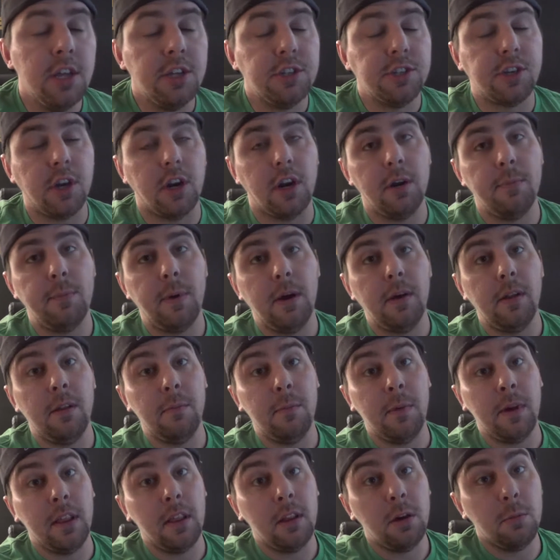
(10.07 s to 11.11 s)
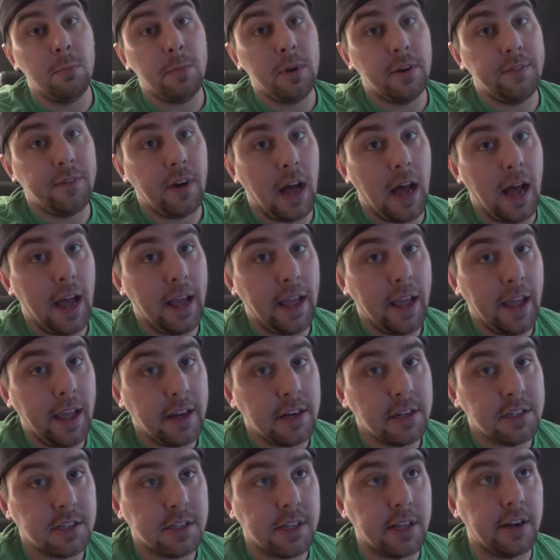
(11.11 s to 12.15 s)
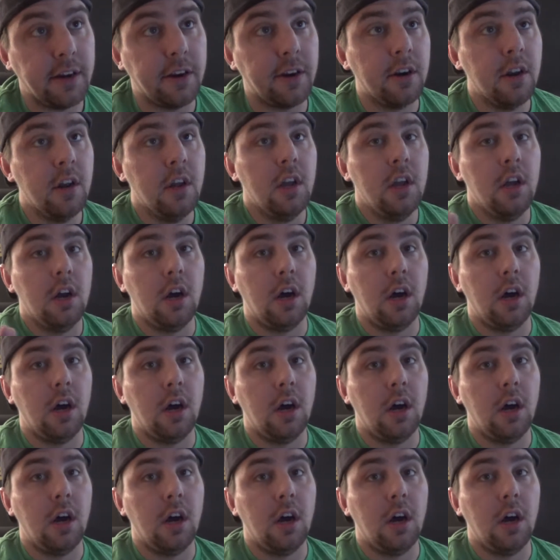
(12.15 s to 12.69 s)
Sorry about my little bit of a hiatus there.